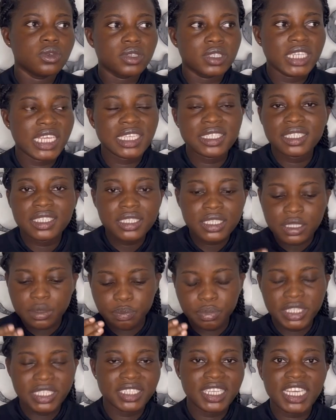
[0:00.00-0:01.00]
there's this
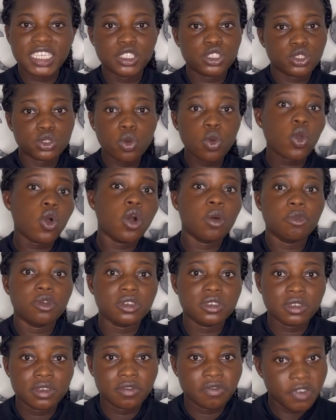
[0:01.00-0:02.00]
beat that is so common,